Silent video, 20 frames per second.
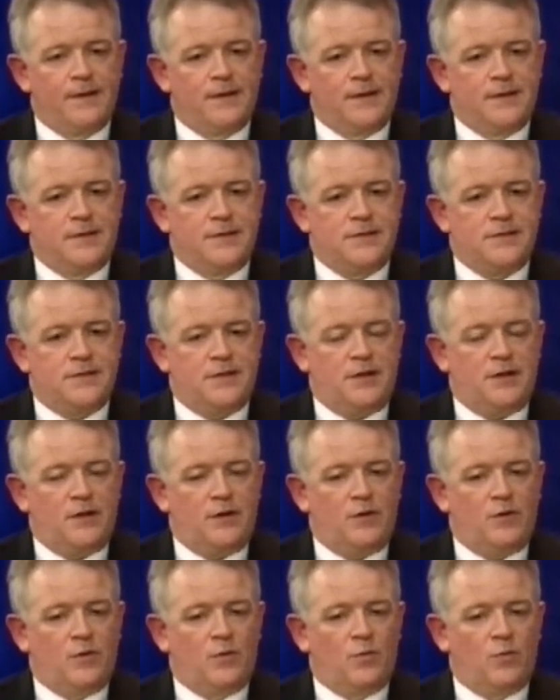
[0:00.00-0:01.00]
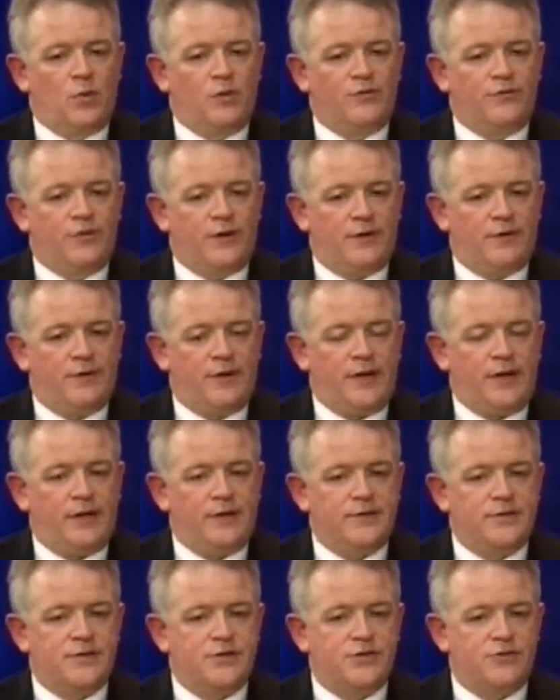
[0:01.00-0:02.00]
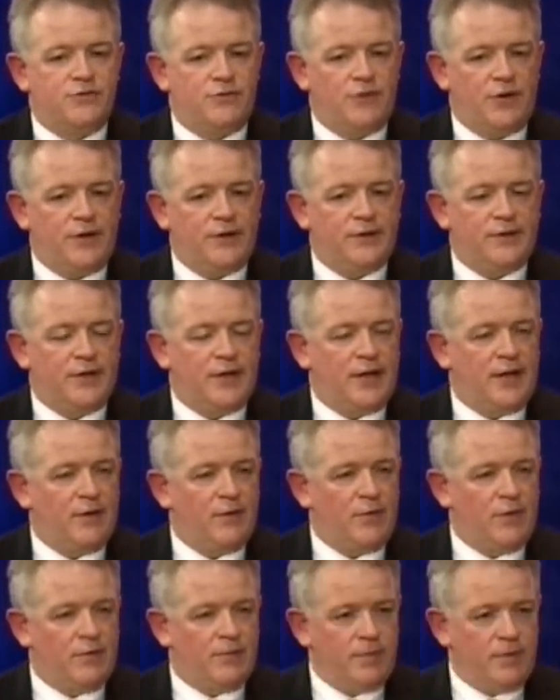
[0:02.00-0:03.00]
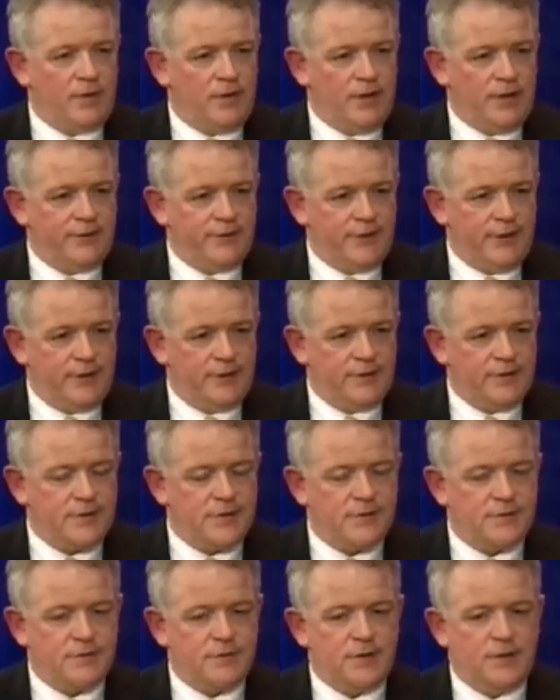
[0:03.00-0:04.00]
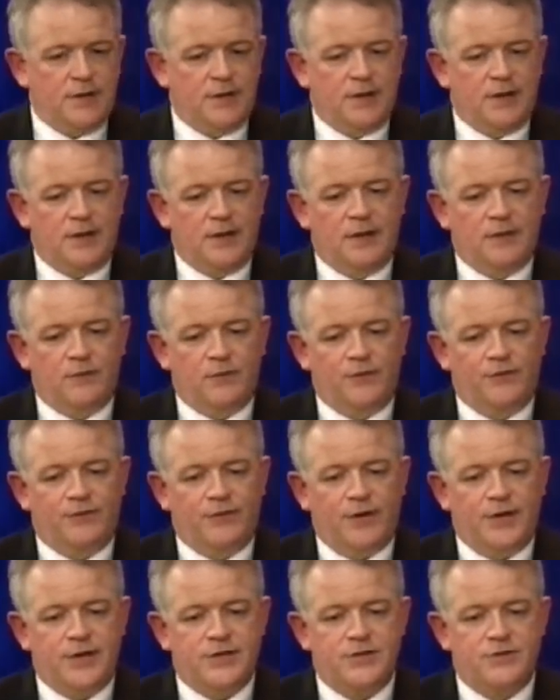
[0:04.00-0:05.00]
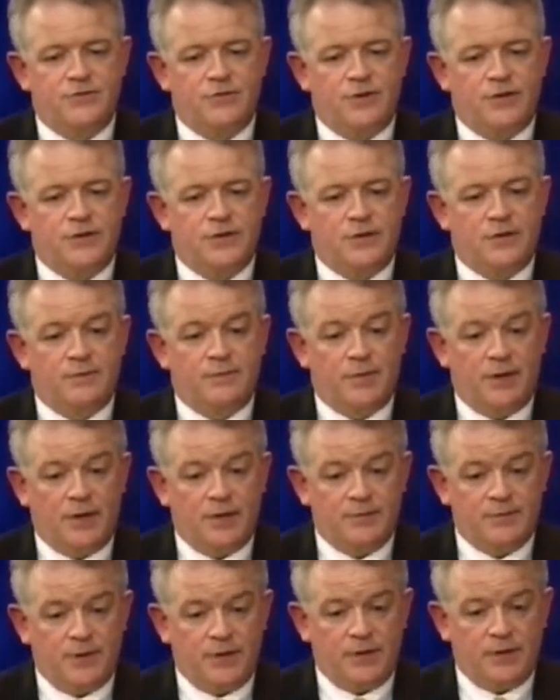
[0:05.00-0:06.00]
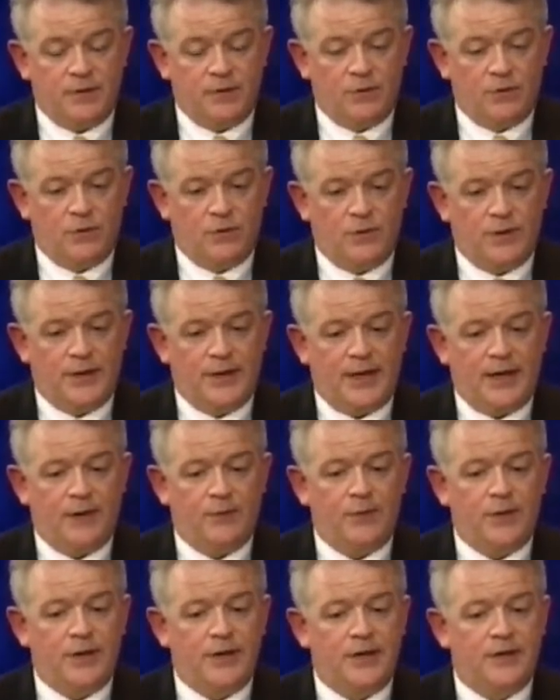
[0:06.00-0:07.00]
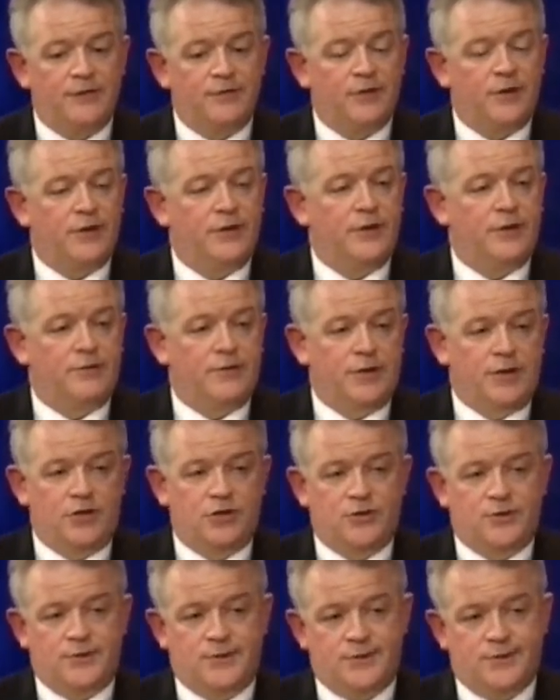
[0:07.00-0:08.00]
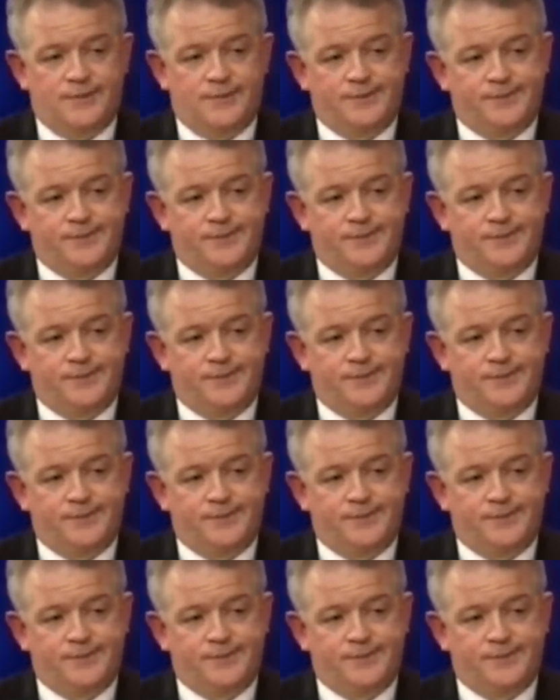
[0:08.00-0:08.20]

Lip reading: So we're very strict in how we apply things. We're very strict in abiding by the law and how we give our donations.